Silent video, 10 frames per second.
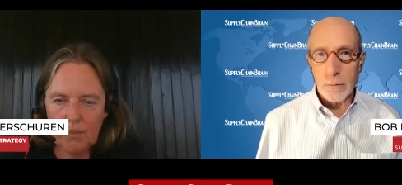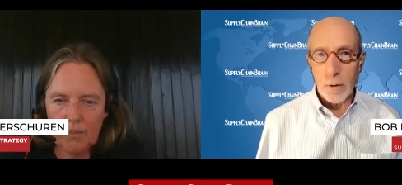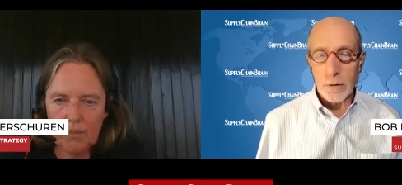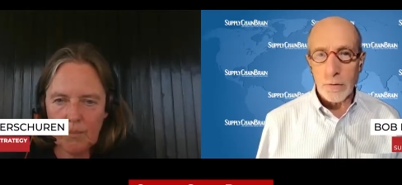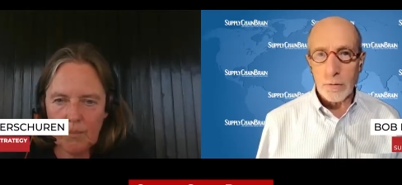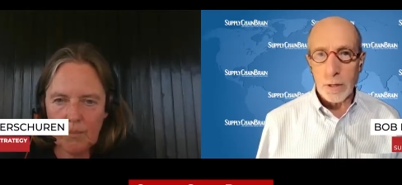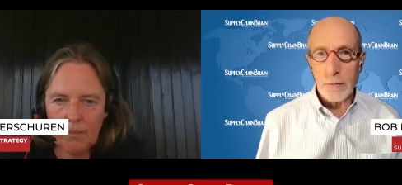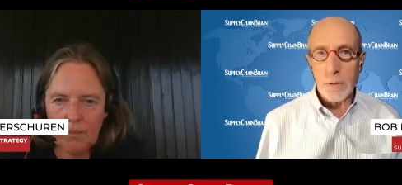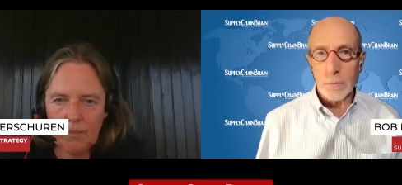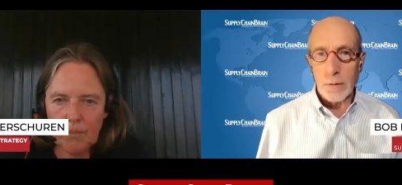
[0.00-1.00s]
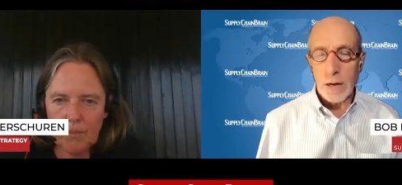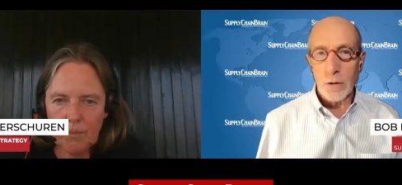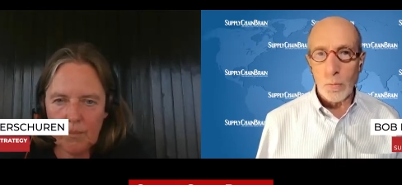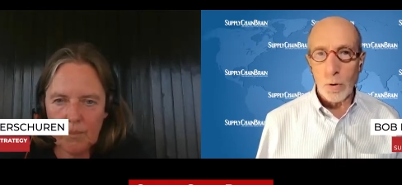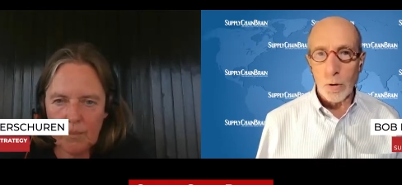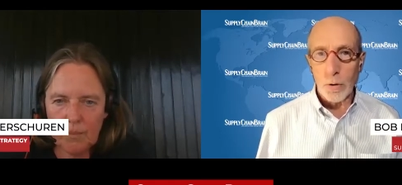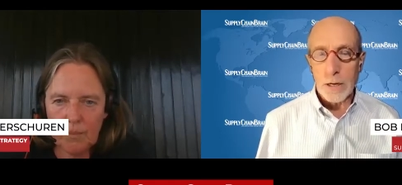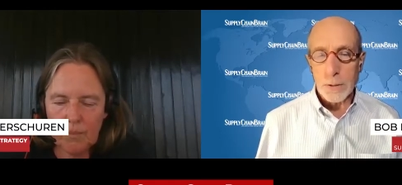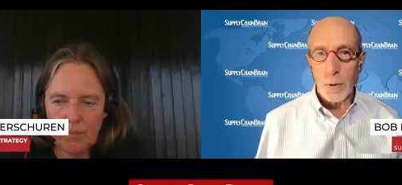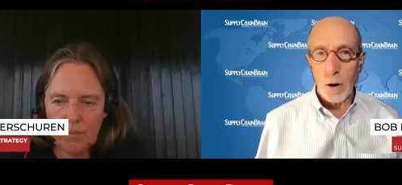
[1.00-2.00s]
Speaker 1: modern slavery around the world
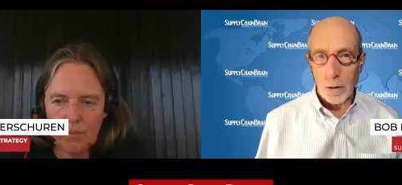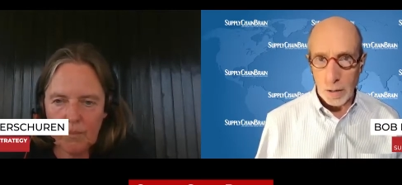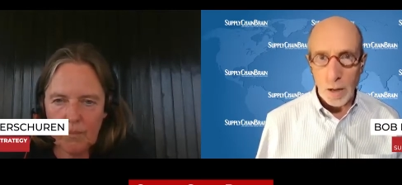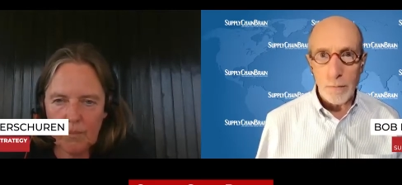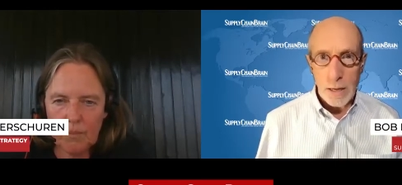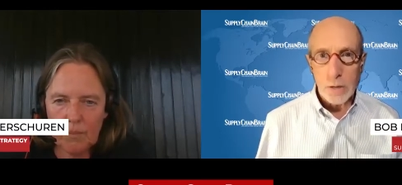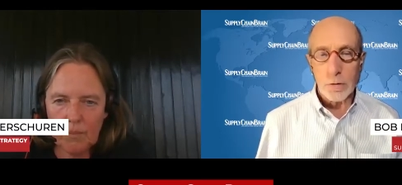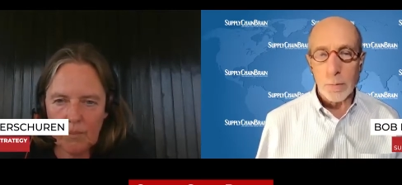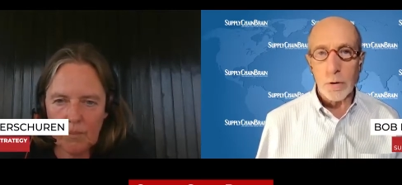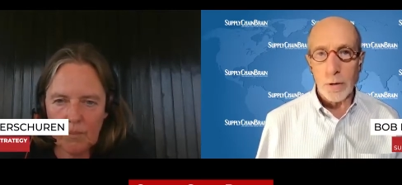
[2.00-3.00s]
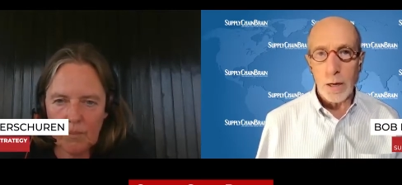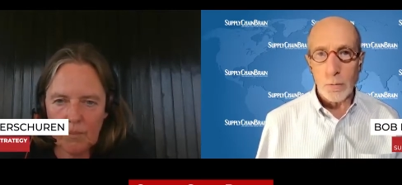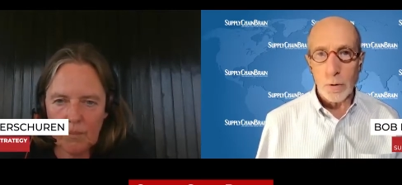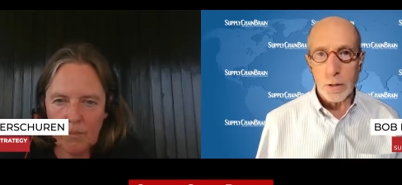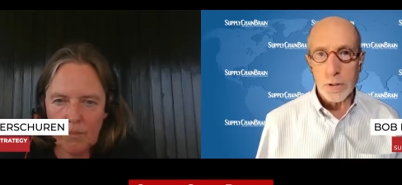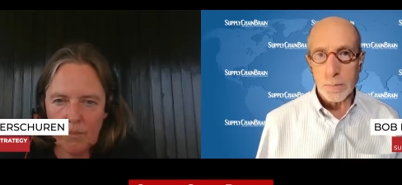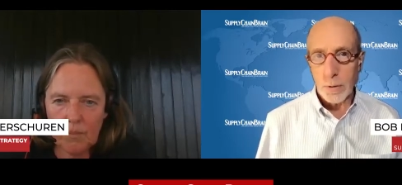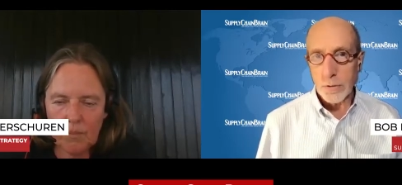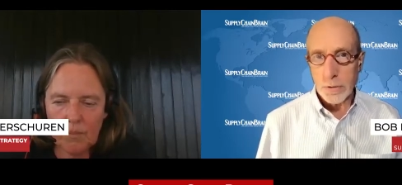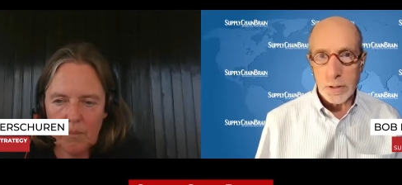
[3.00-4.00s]
as part of a criminal network, as
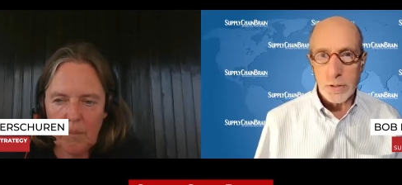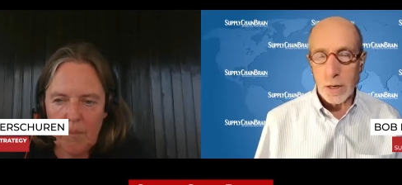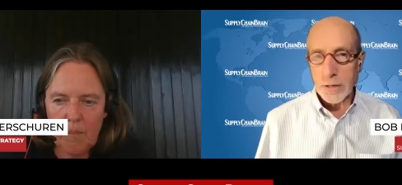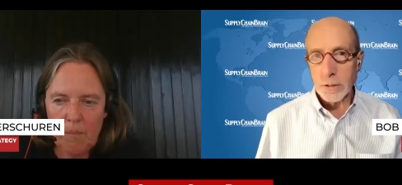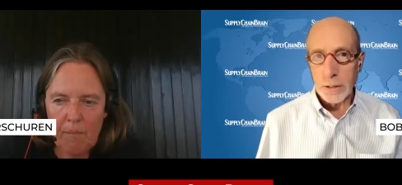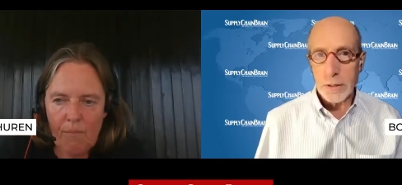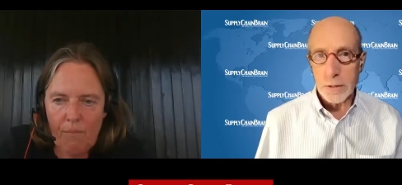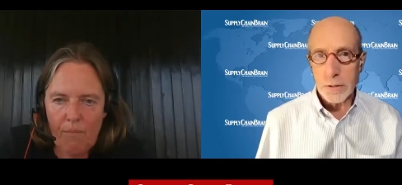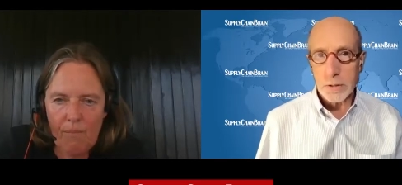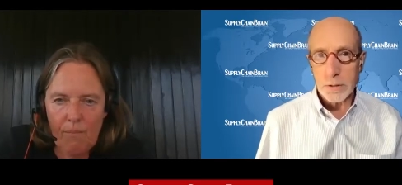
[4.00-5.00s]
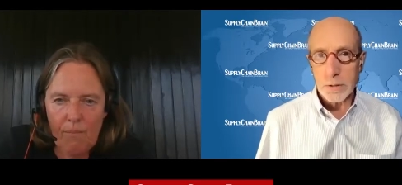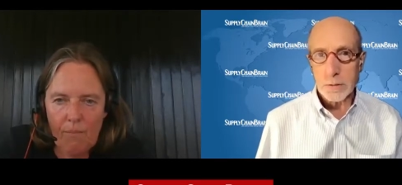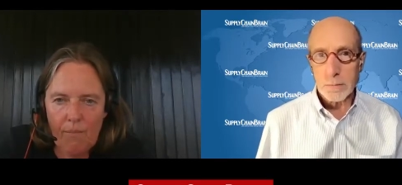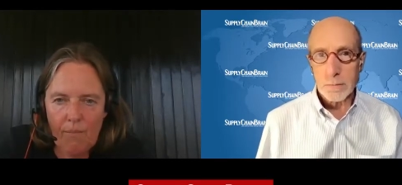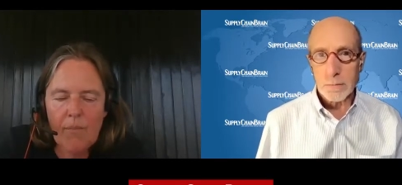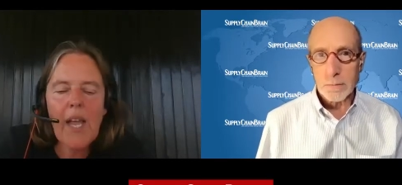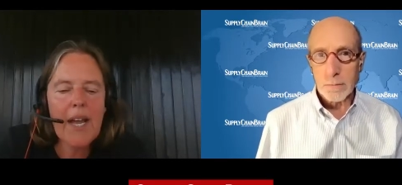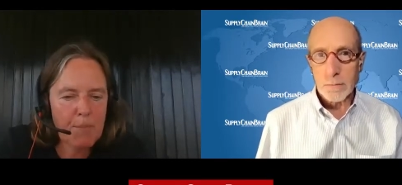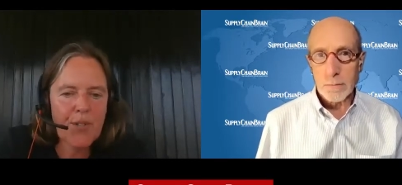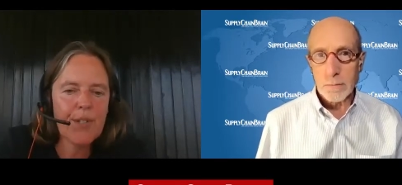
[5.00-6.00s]
opposed to these isolated incidents?
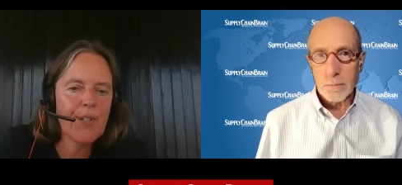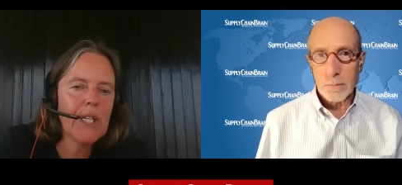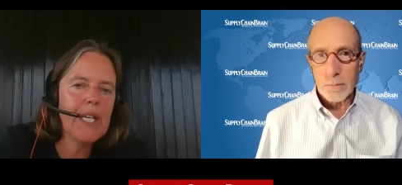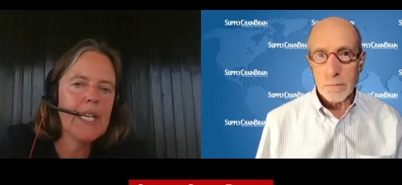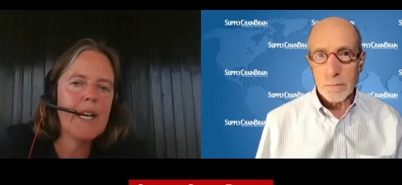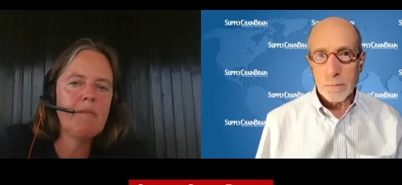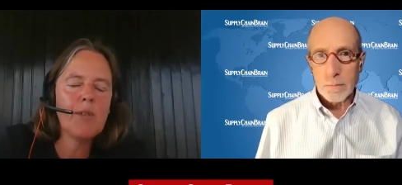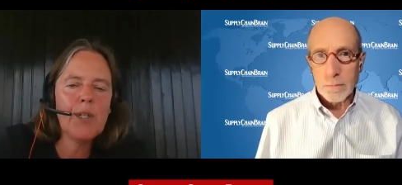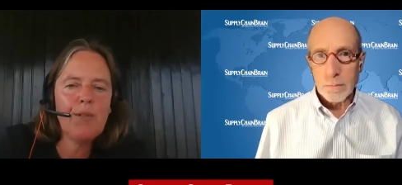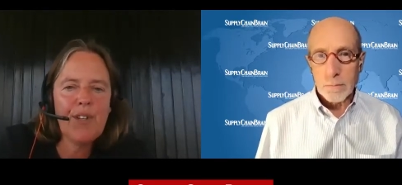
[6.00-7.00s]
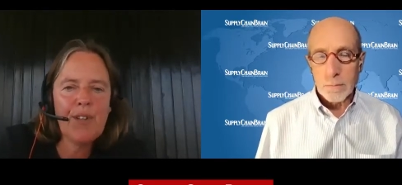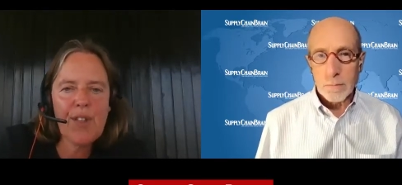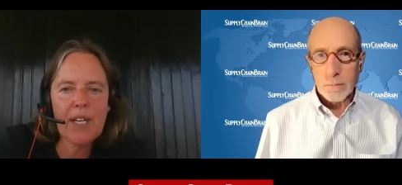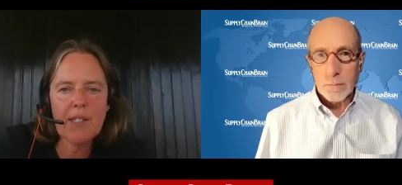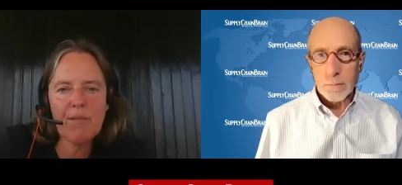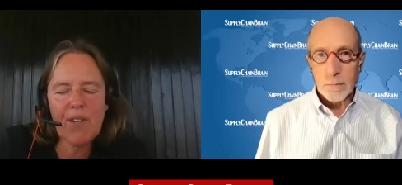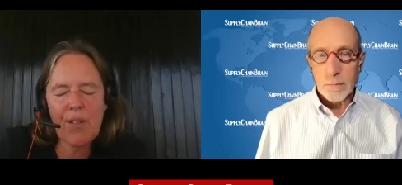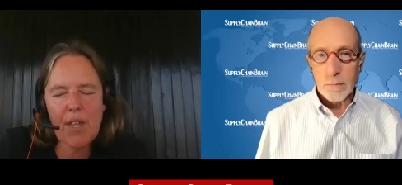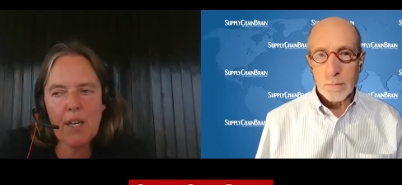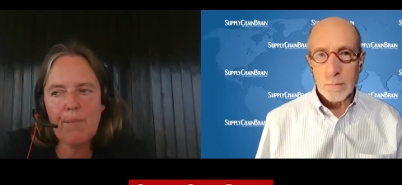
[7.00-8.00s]
Speaker 2: Absolutely. And one of the things, if you
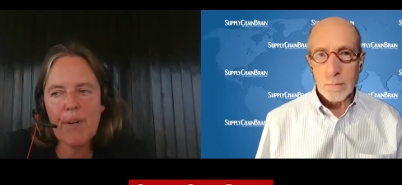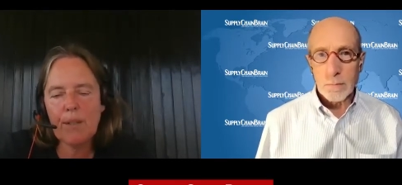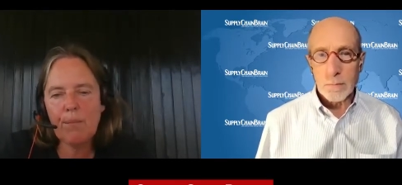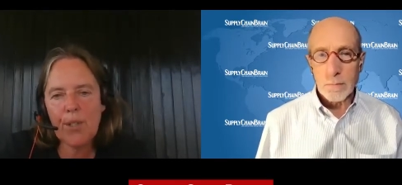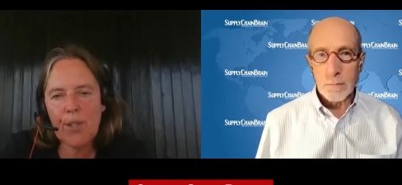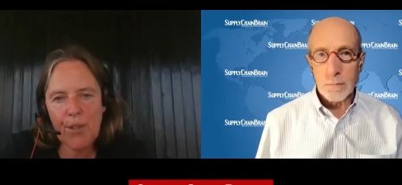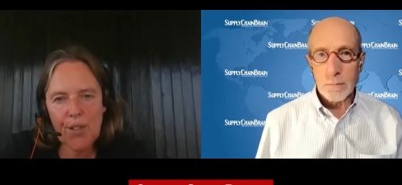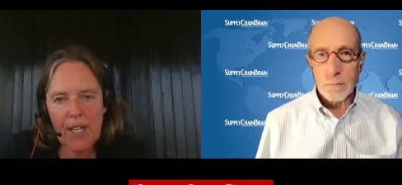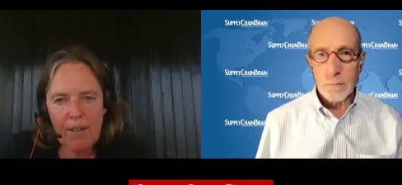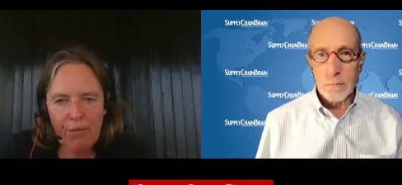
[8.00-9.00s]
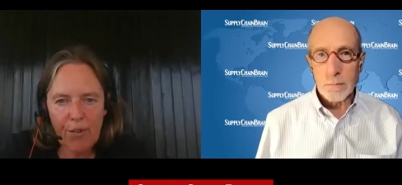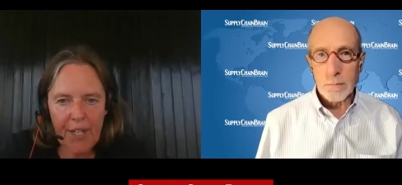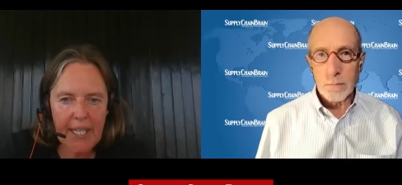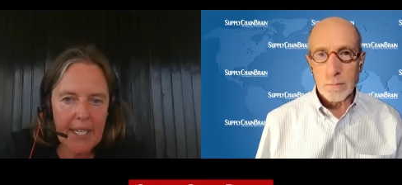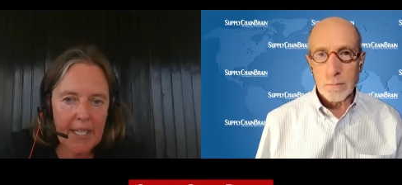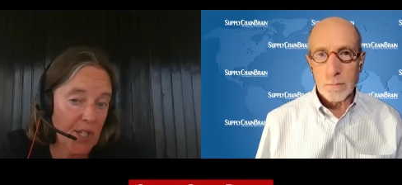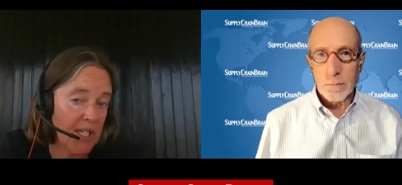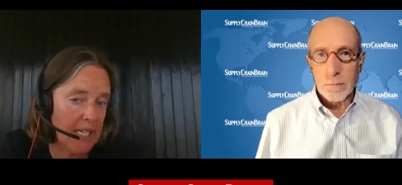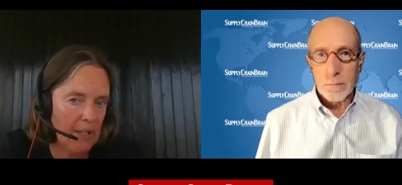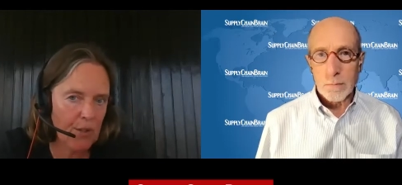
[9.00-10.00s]
think about modern slavery, it's
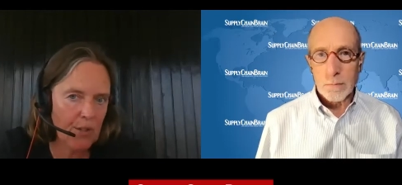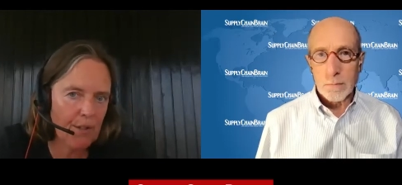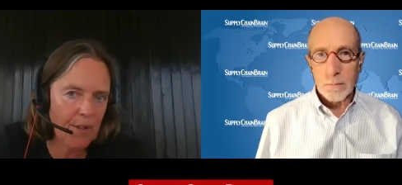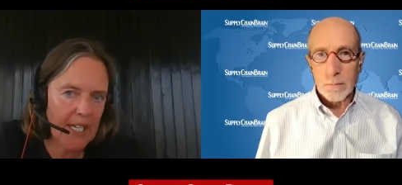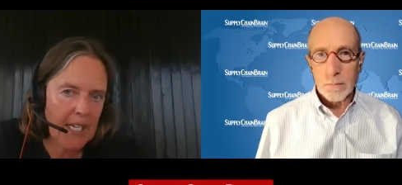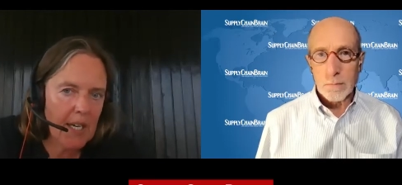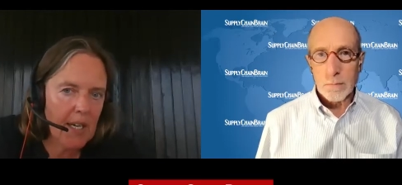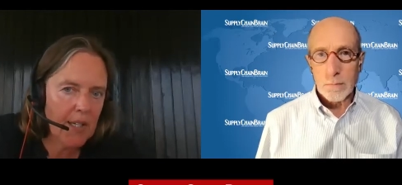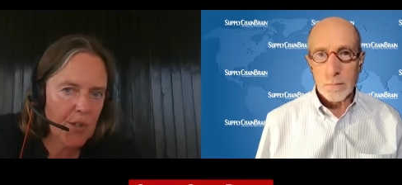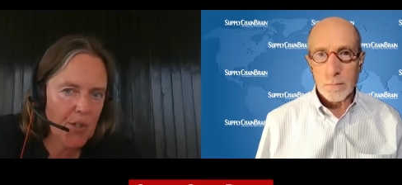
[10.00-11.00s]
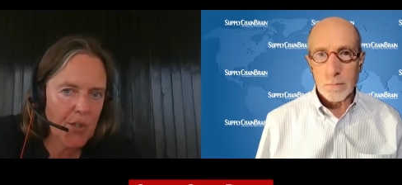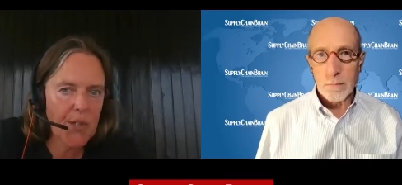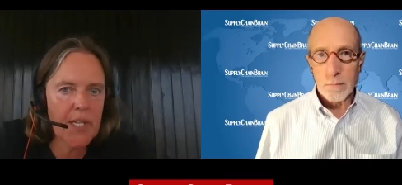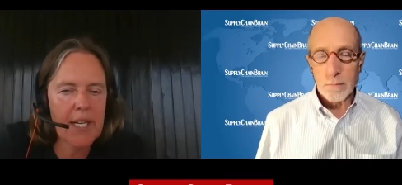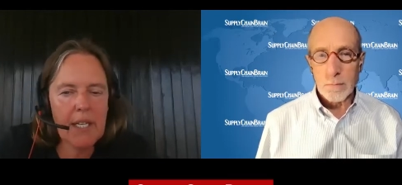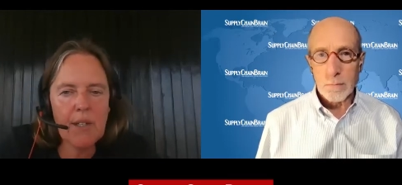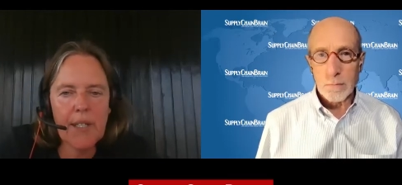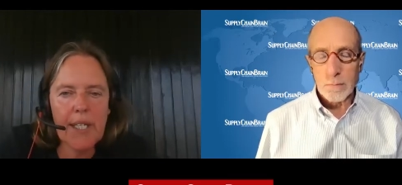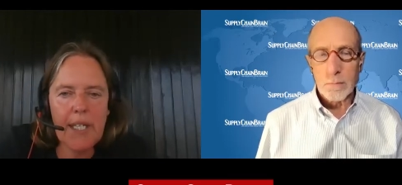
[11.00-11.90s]
an industry, uh, just as any other